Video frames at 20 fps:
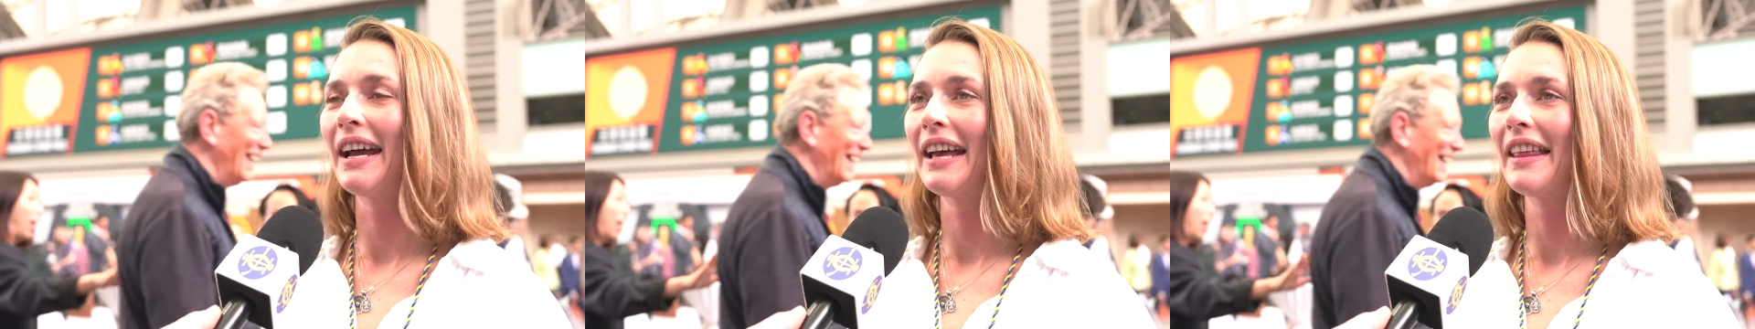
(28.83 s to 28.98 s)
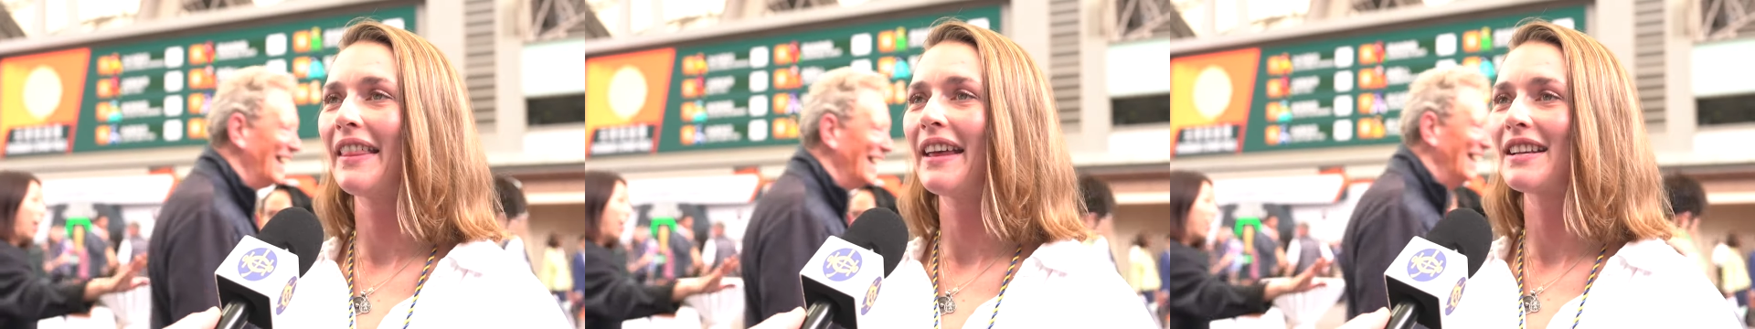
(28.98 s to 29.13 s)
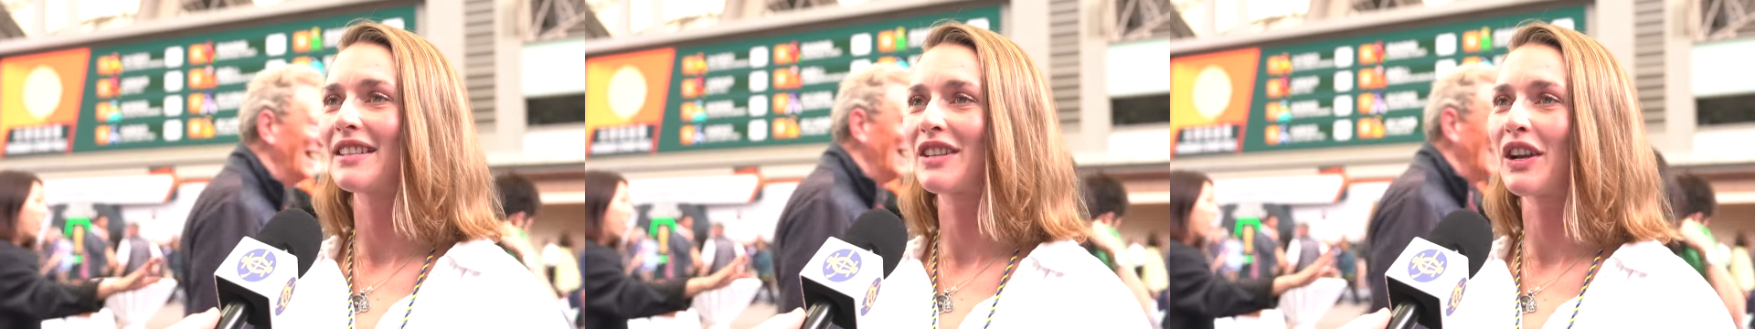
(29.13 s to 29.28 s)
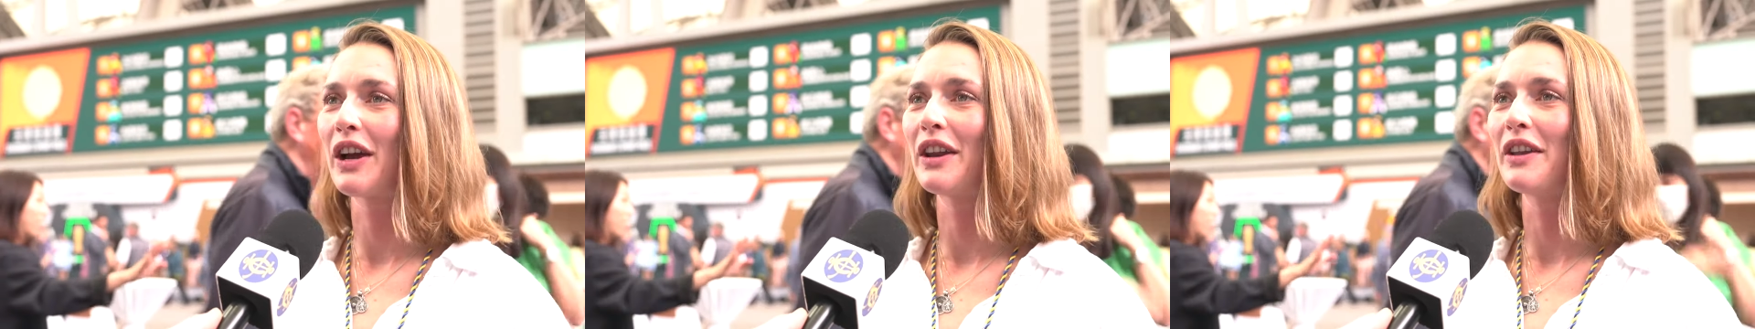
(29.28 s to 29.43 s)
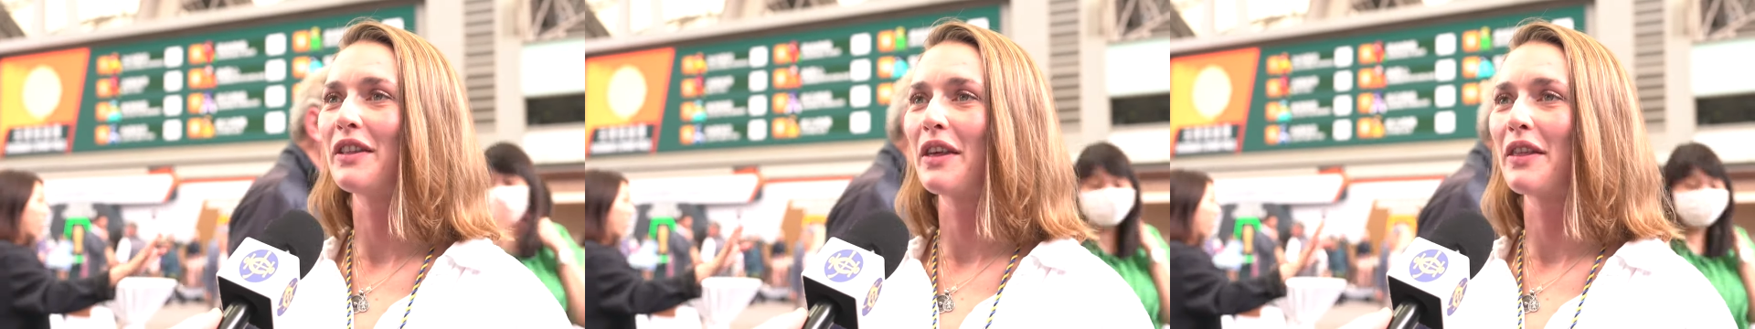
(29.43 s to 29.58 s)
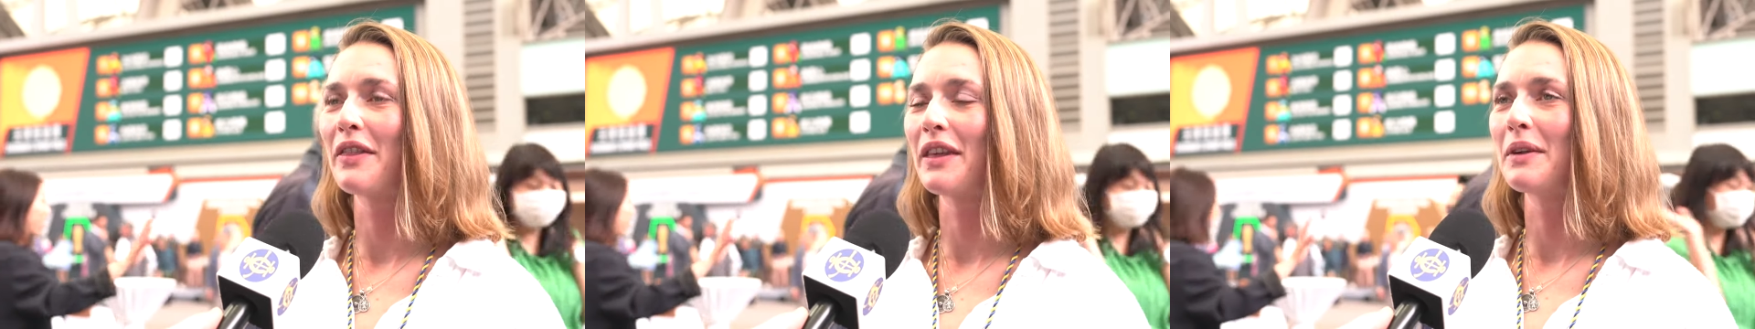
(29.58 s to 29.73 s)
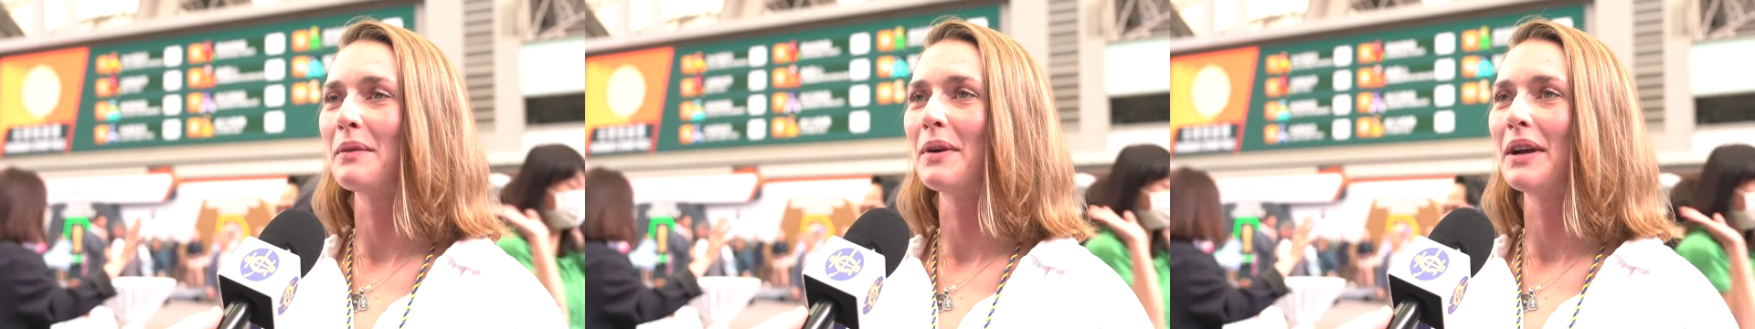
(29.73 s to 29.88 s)
that's kind of the
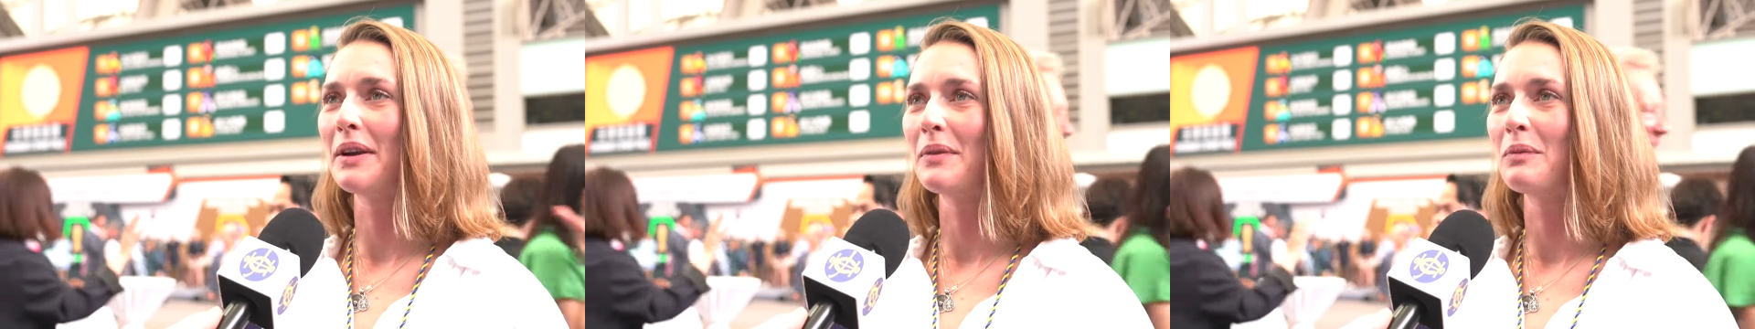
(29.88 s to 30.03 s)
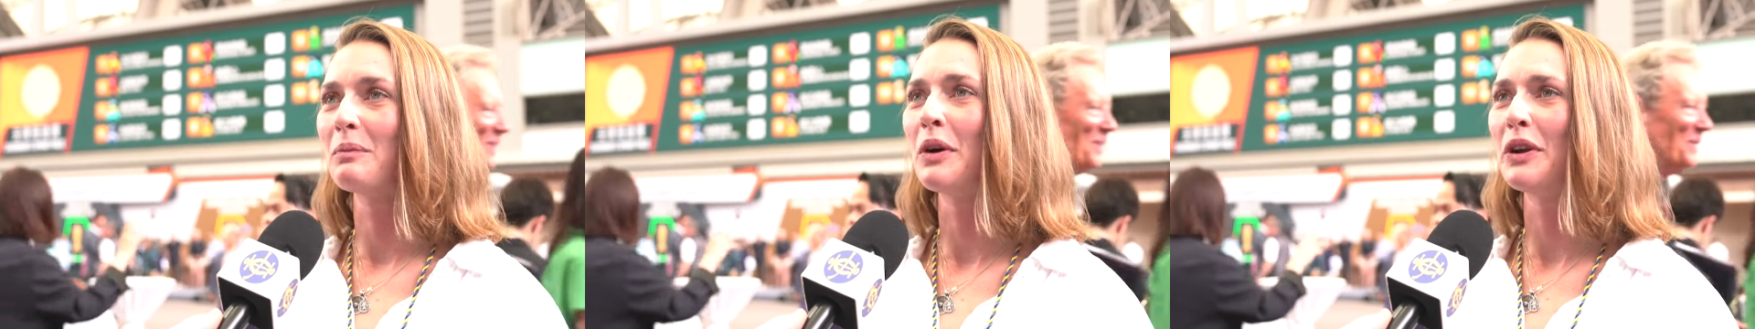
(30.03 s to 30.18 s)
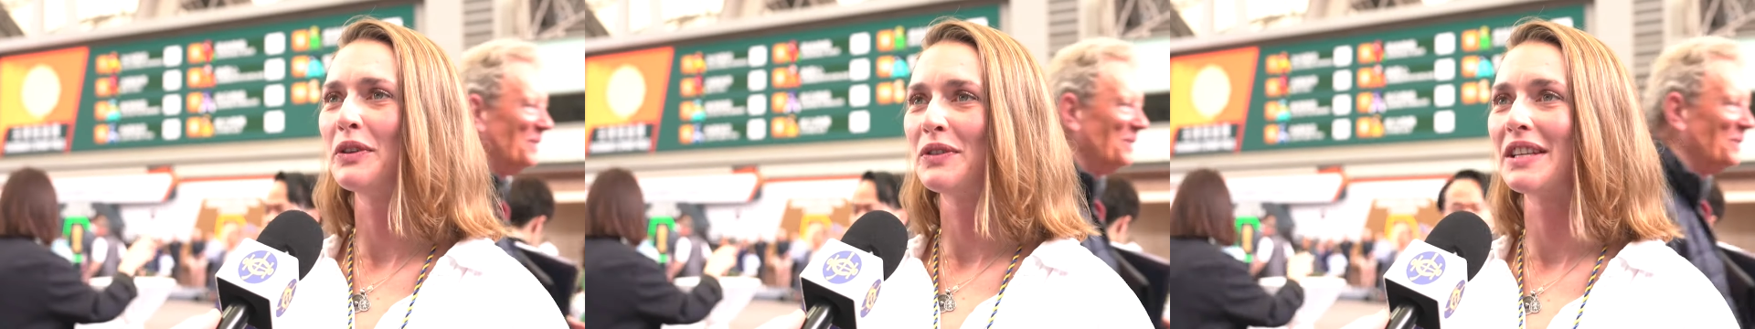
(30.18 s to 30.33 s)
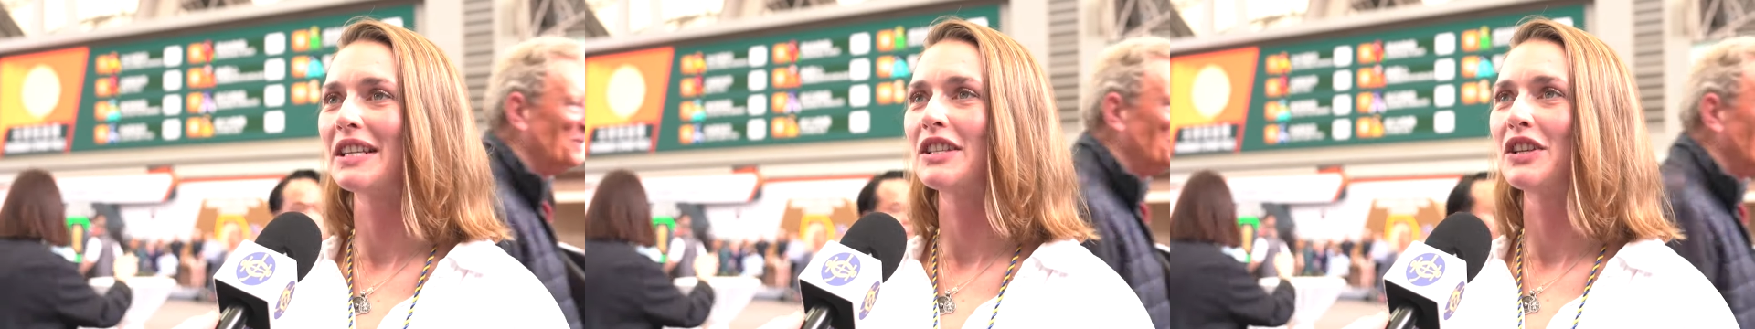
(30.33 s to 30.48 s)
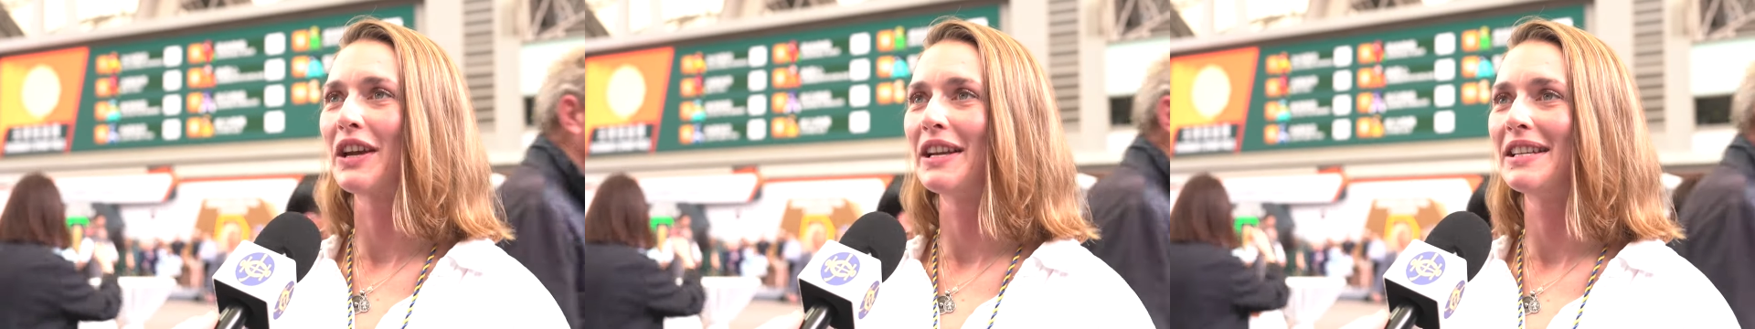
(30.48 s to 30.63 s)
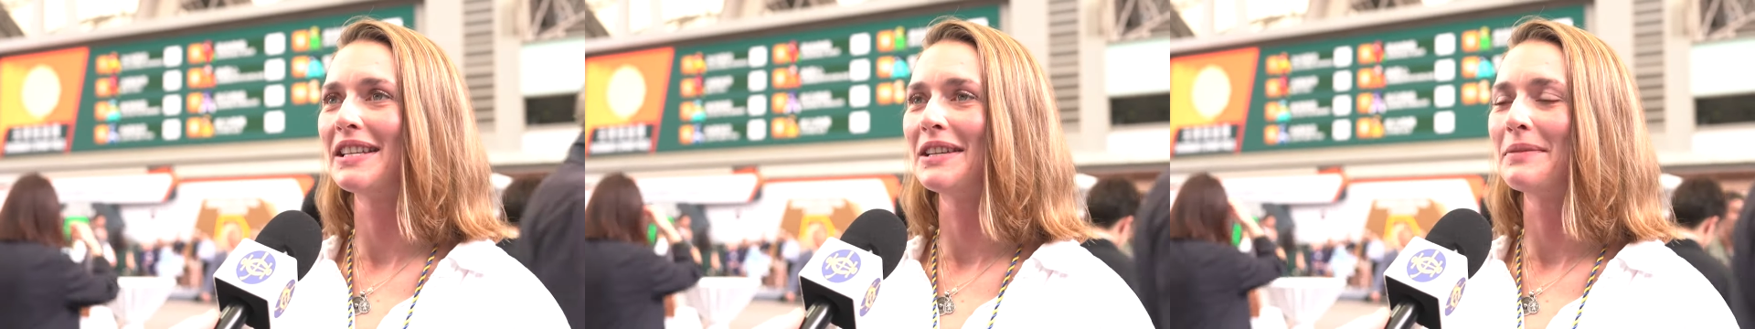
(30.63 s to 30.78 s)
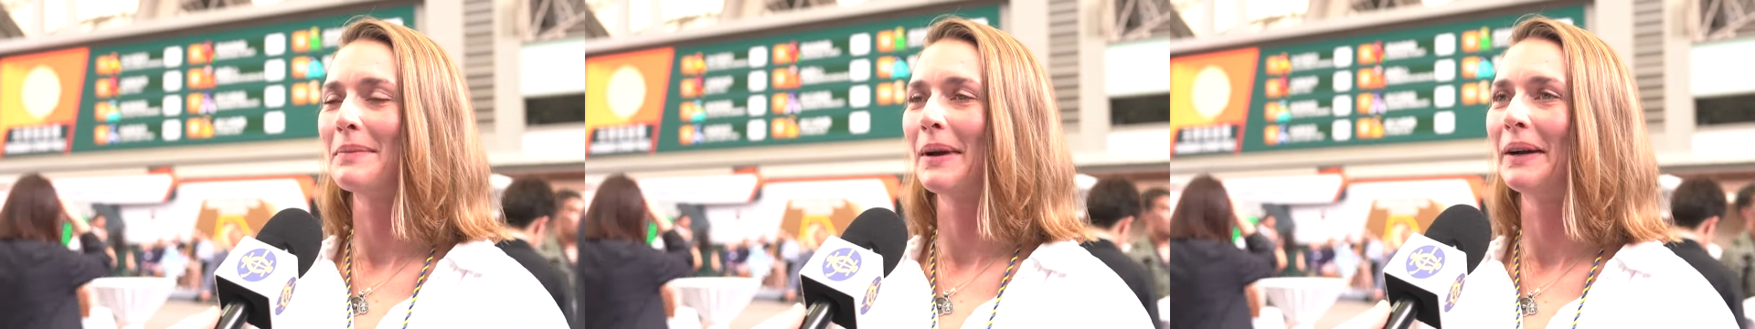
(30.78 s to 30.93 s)
thing we're most
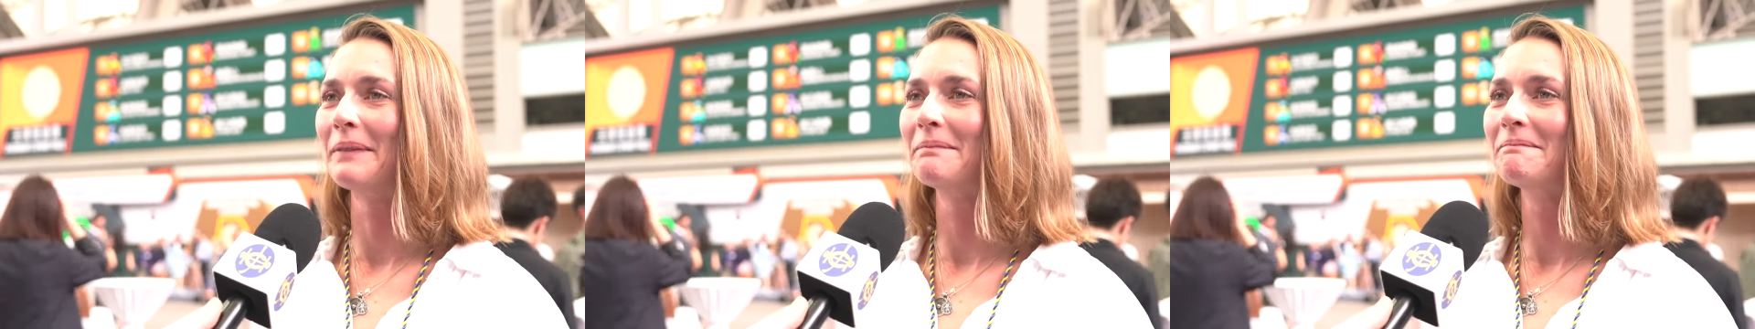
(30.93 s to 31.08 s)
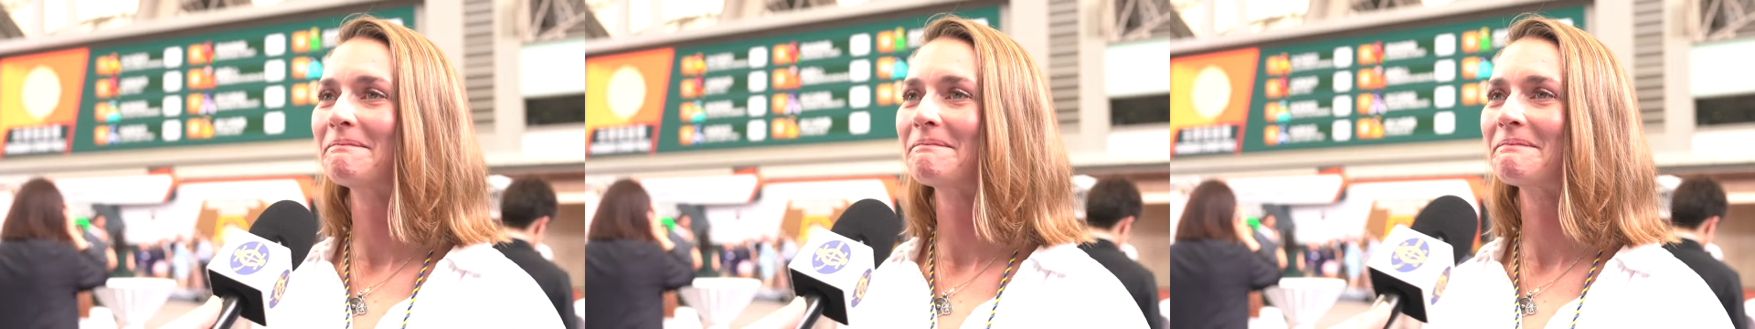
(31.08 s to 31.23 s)
excited about